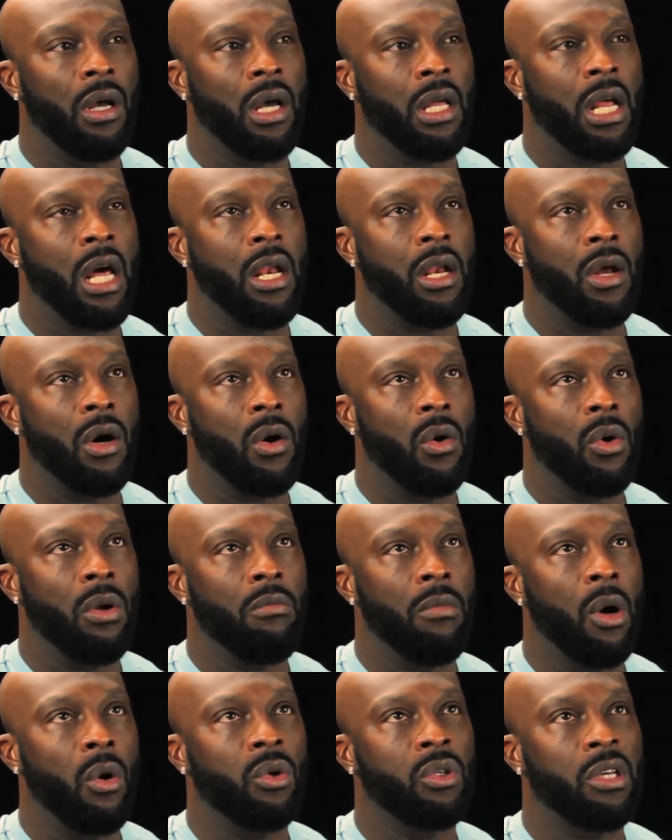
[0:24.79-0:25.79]
And I know
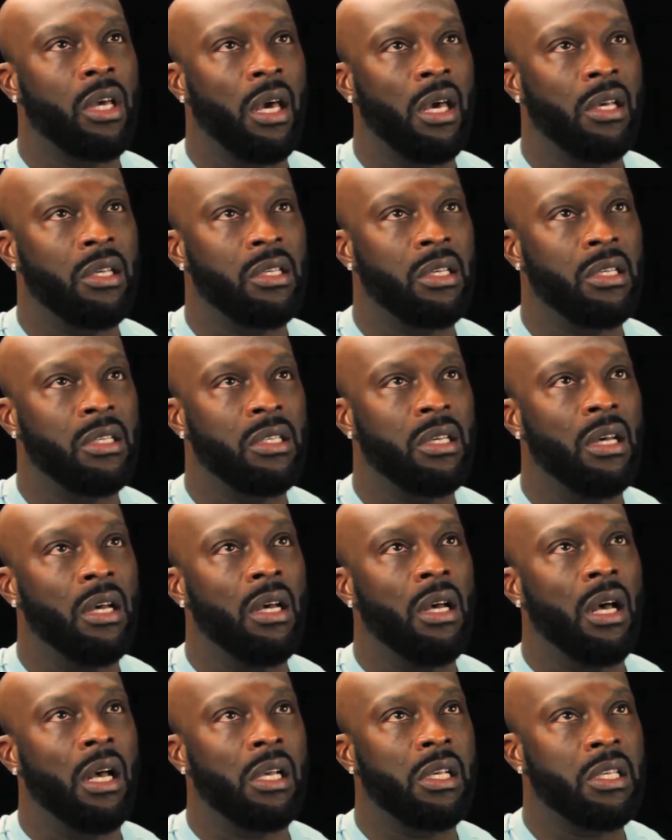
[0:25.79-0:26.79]
in most cases,
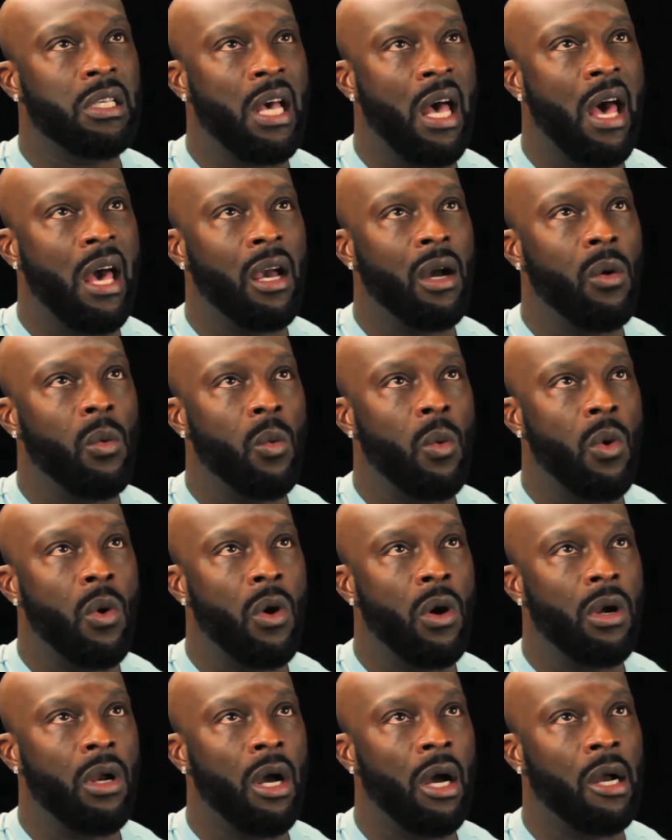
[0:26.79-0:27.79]
a SAG
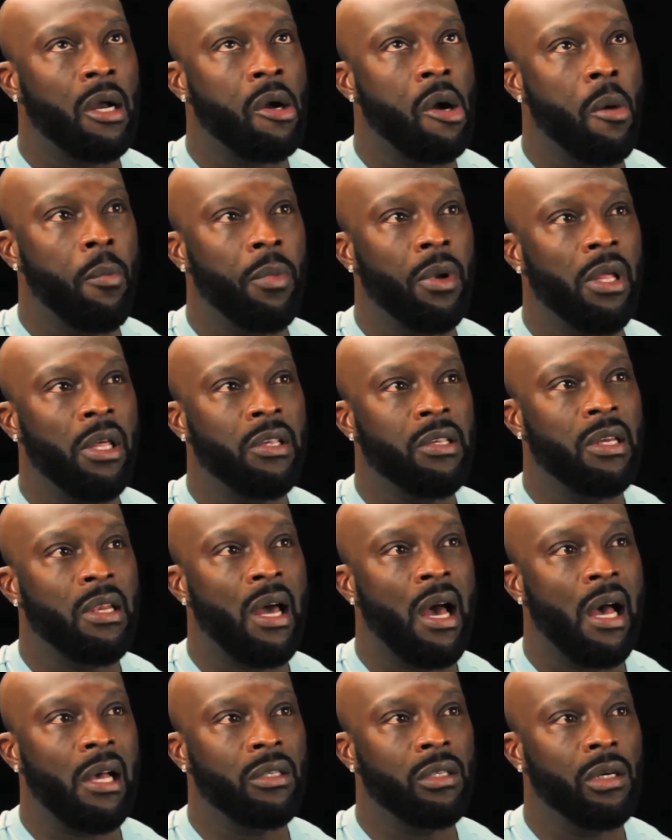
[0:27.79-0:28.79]
award accompanies
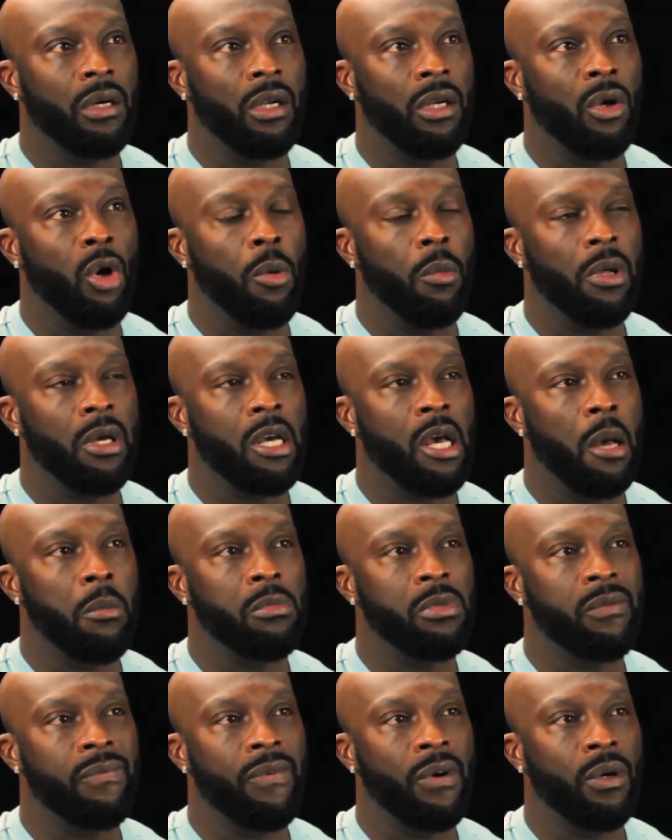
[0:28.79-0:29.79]
an Oscar. It normally
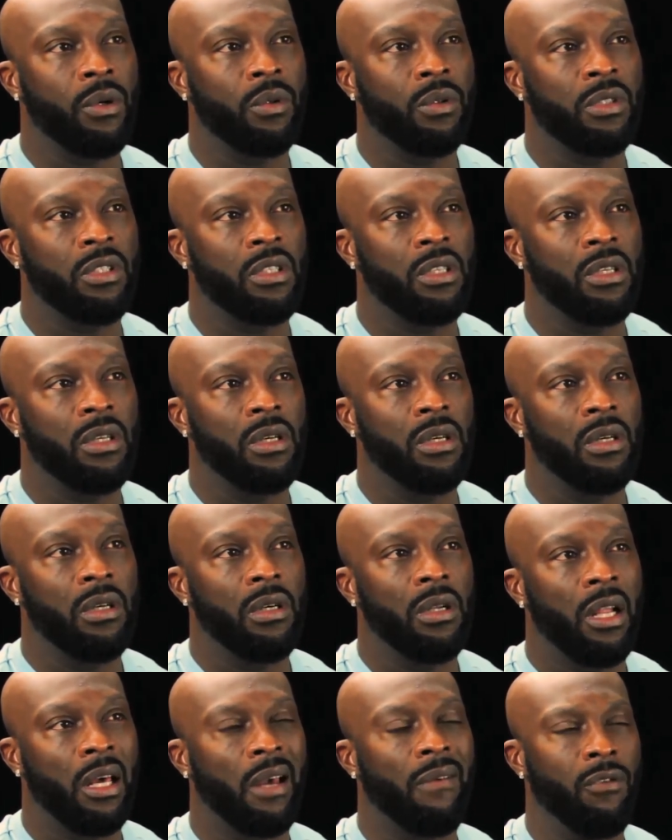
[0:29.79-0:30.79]
comes first.
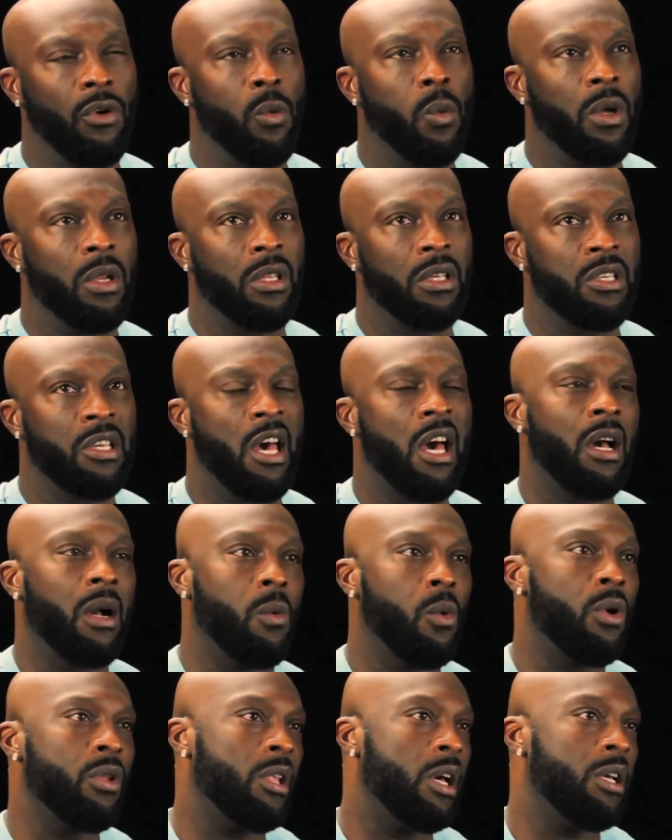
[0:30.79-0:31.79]
Like if you win the SAG
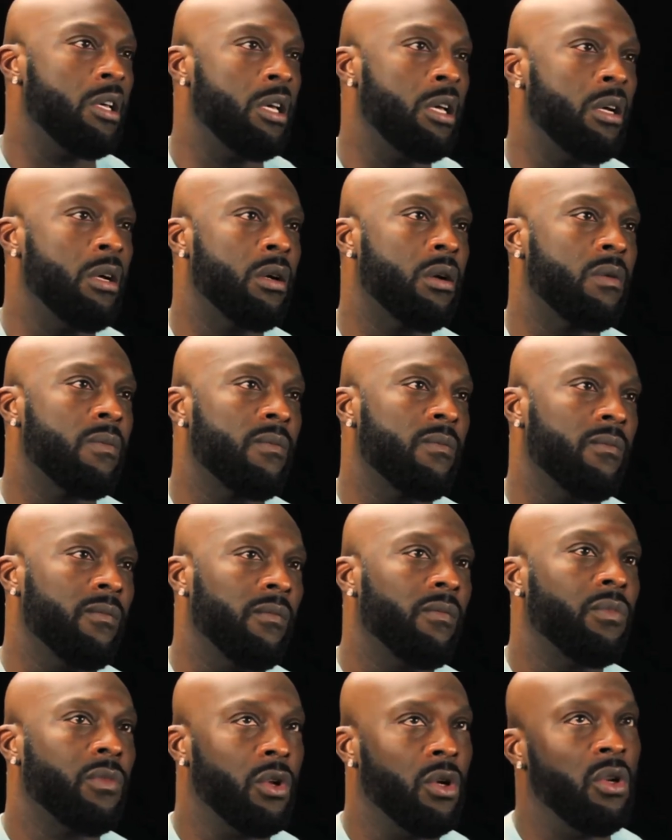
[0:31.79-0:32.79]
award that year,
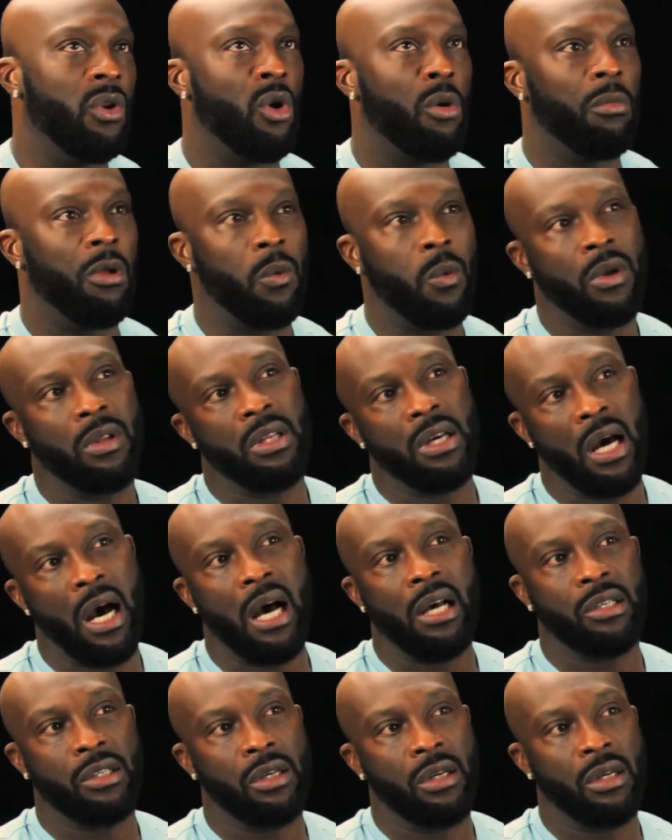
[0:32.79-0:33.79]
you normally win the
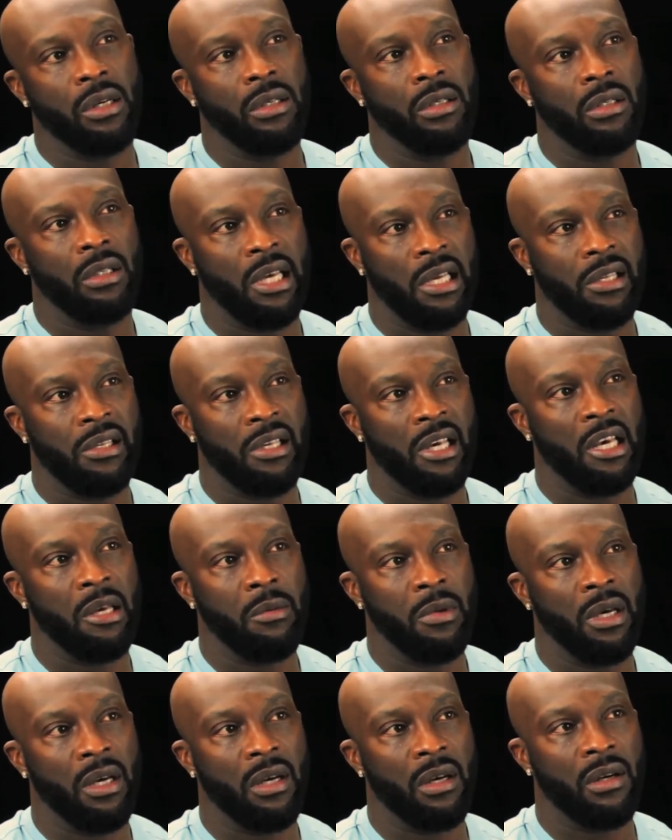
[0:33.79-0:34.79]
Oscar that
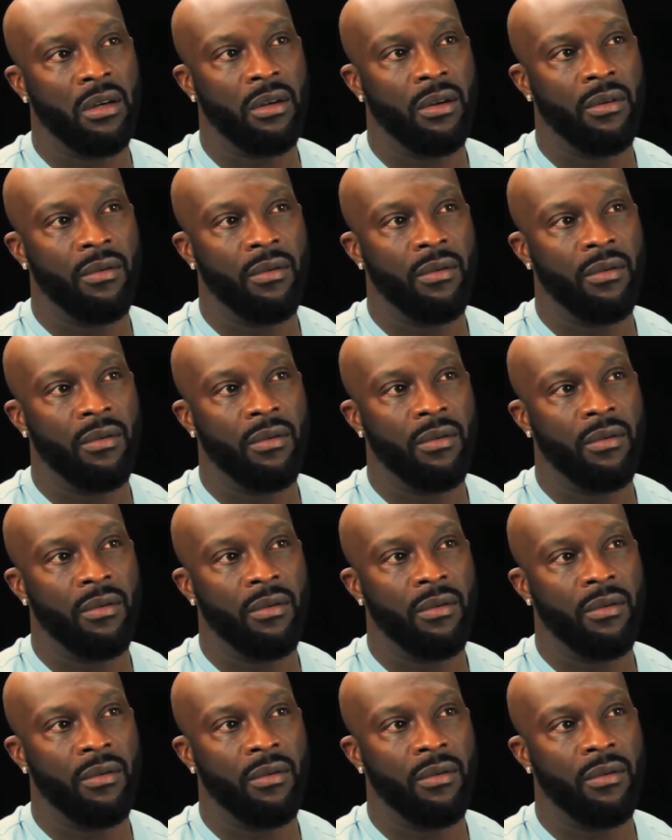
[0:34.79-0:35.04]
same year.